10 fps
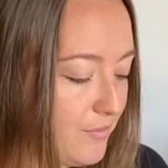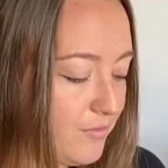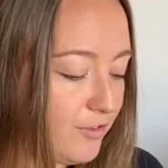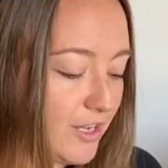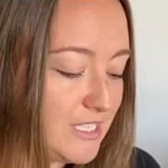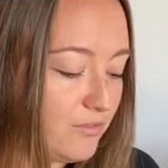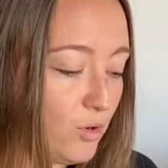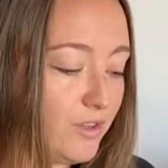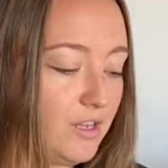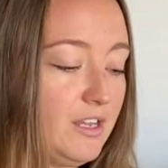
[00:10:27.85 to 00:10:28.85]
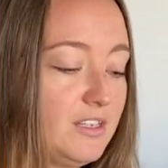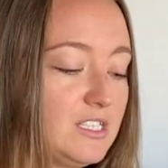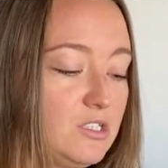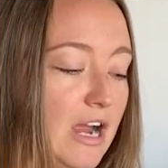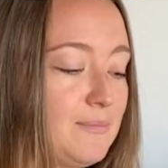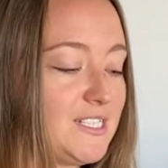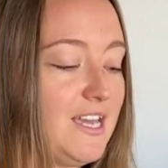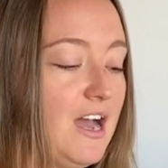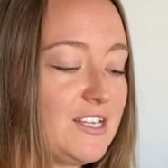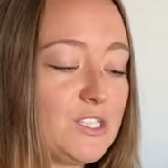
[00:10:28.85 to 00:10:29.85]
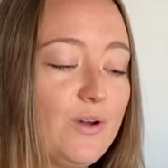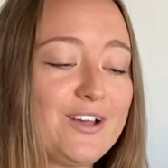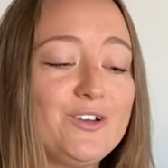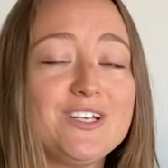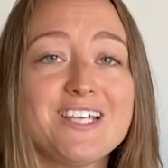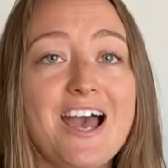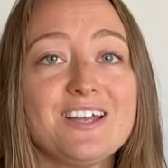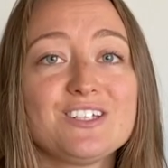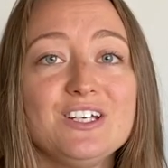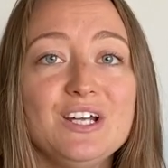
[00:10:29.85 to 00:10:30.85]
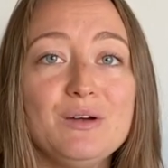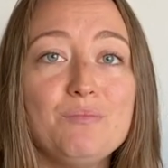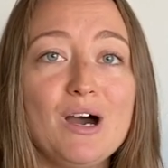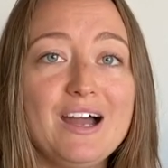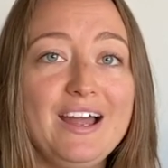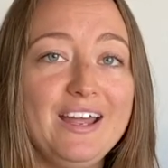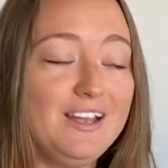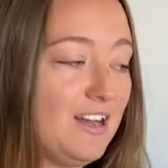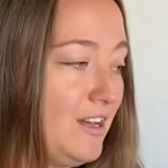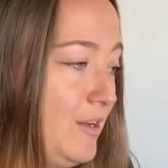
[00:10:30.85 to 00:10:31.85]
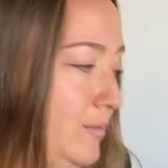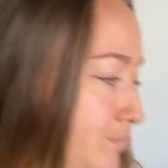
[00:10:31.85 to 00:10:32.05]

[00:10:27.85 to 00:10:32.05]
First of all, the straps here, so I could attach my